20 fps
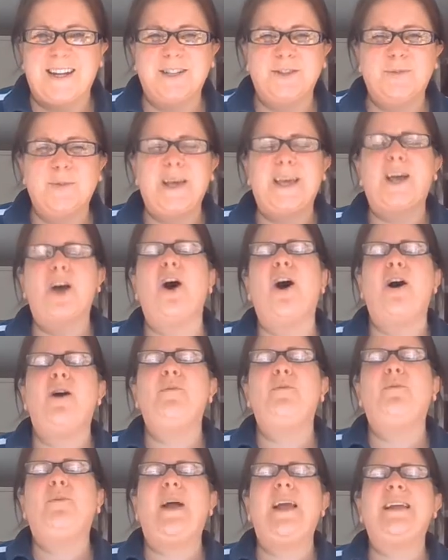because we
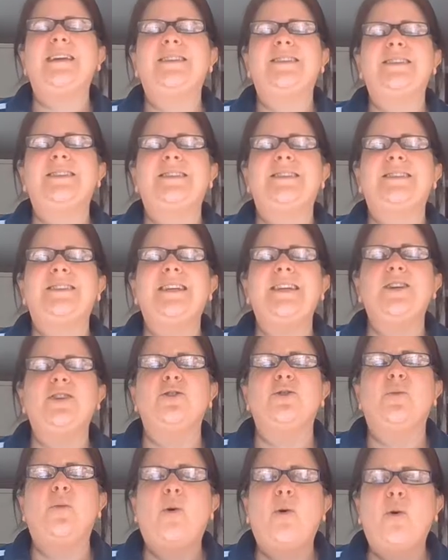can't wait to see
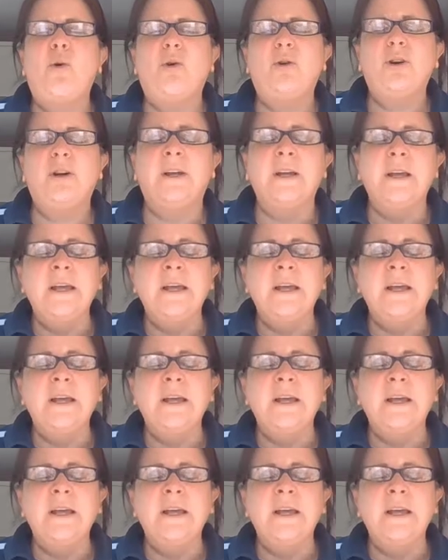you all.